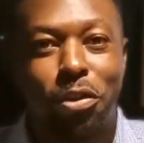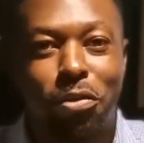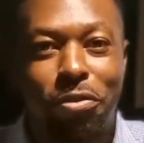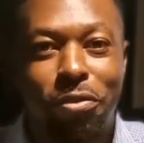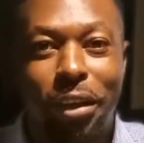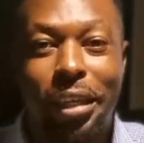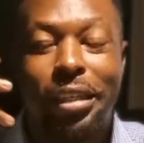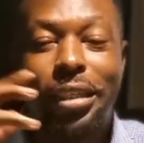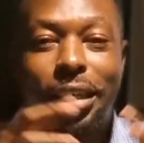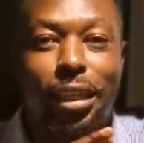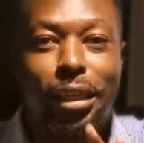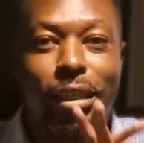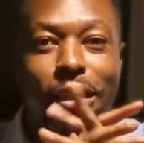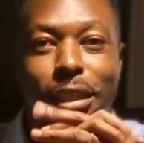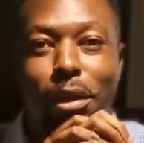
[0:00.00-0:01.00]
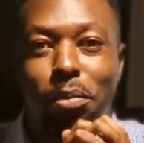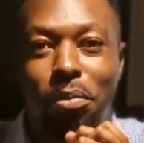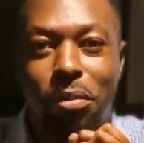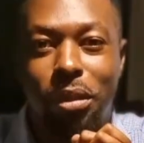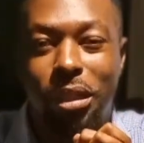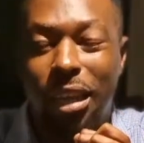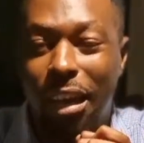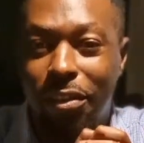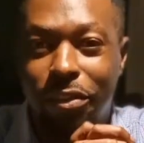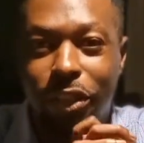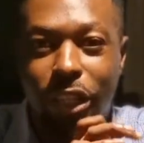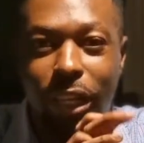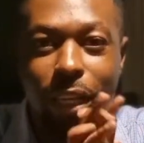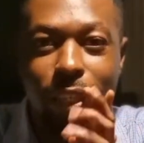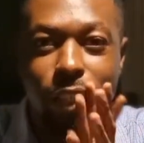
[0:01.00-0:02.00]
facing some tough
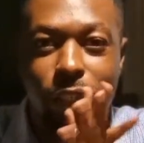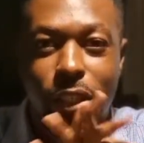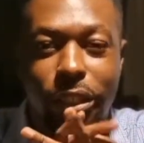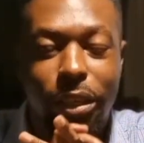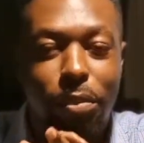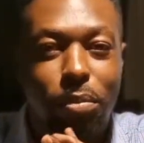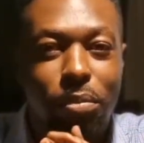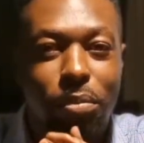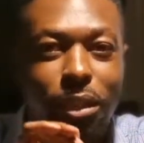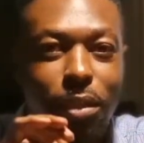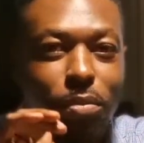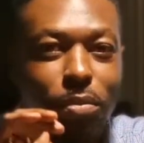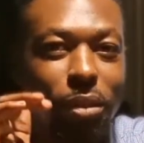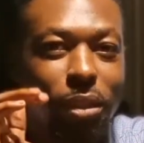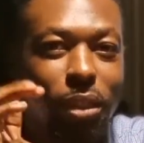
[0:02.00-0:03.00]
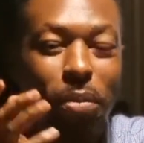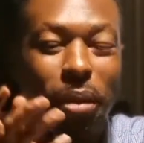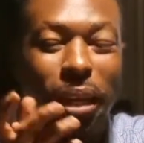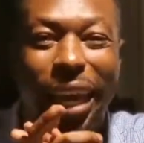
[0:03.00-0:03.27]
challenges, some